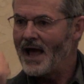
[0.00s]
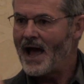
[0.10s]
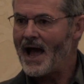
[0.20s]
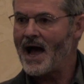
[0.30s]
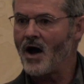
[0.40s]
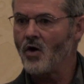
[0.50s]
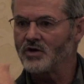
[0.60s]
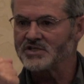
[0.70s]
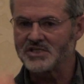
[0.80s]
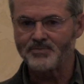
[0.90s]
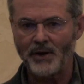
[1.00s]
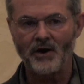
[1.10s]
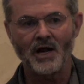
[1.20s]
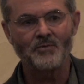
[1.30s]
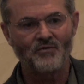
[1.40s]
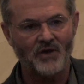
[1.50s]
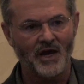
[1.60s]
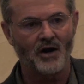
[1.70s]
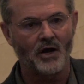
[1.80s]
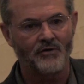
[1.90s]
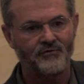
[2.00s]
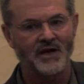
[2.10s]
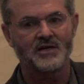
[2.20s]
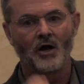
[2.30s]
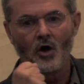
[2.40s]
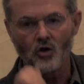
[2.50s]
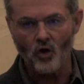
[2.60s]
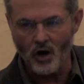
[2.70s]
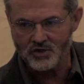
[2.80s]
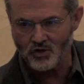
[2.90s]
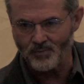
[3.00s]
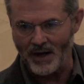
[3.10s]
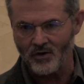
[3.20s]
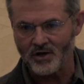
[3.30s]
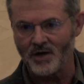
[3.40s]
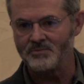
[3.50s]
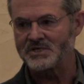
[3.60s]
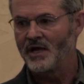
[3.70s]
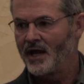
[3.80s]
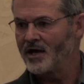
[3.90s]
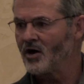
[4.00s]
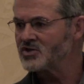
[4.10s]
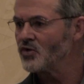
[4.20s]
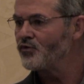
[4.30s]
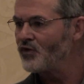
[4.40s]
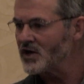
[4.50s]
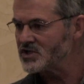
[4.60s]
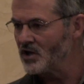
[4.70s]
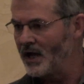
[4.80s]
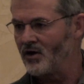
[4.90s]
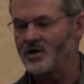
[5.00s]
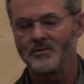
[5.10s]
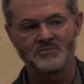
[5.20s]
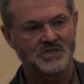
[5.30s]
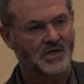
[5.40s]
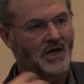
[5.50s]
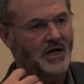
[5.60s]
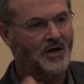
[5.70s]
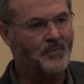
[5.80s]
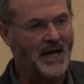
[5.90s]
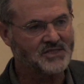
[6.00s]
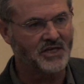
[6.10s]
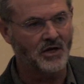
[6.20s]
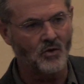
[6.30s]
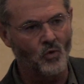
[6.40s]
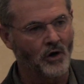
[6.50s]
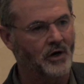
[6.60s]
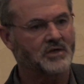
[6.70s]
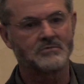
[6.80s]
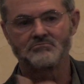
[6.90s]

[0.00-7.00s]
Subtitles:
how does this paradigm of care affect long-term outcomes and also functional outcomes, capacity to work,